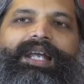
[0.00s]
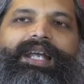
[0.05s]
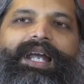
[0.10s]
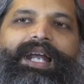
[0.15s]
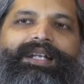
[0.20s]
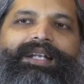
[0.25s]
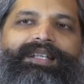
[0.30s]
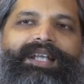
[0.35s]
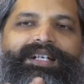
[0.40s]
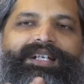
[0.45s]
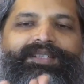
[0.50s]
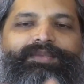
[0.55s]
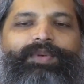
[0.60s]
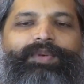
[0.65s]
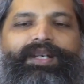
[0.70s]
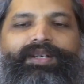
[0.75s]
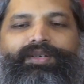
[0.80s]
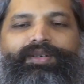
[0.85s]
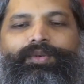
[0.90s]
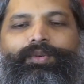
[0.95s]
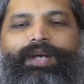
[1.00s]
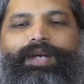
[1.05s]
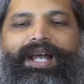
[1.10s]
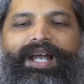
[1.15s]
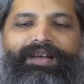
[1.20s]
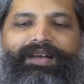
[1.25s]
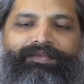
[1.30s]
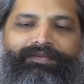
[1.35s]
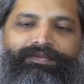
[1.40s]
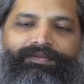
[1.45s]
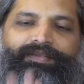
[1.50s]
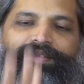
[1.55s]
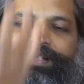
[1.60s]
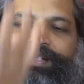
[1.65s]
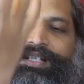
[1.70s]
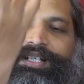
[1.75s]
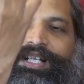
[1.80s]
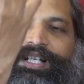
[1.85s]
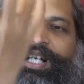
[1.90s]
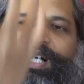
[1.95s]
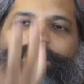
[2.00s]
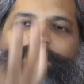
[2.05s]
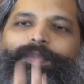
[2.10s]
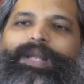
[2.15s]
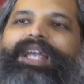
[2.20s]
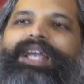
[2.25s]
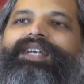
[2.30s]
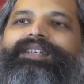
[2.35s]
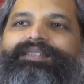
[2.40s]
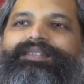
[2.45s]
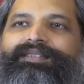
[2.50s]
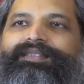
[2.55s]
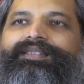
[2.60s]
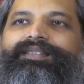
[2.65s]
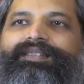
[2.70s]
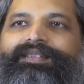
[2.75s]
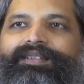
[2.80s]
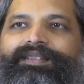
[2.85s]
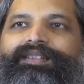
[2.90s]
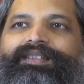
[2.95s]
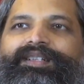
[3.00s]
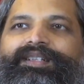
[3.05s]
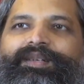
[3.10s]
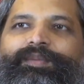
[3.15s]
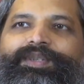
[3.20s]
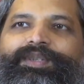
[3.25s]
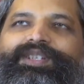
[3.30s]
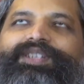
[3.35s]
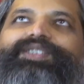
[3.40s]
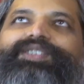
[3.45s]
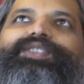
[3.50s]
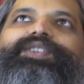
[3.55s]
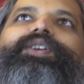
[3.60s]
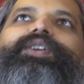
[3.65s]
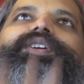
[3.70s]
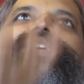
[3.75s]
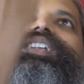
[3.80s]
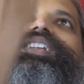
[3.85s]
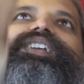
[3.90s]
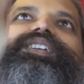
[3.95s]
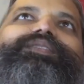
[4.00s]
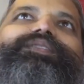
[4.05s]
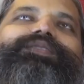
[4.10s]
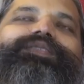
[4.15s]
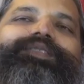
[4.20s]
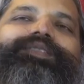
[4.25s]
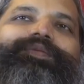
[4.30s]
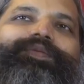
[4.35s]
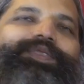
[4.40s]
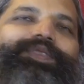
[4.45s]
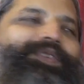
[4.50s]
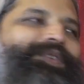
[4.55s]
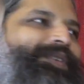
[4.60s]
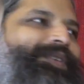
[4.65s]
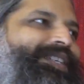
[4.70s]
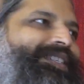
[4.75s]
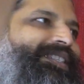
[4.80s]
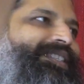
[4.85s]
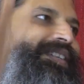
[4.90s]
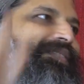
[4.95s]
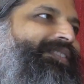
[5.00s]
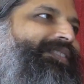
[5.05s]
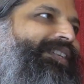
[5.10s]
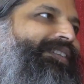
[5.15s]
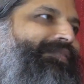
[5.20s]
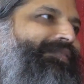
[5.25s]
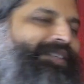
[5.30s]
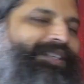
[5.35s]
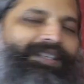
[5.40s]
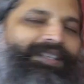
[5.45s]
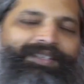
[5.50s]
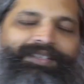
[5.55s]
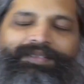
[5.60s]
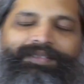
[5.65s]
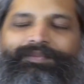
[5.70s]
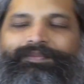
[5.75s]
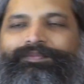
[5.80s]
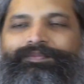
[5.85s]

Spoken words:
And that's when you have a base which is strong enough to receive the infinite.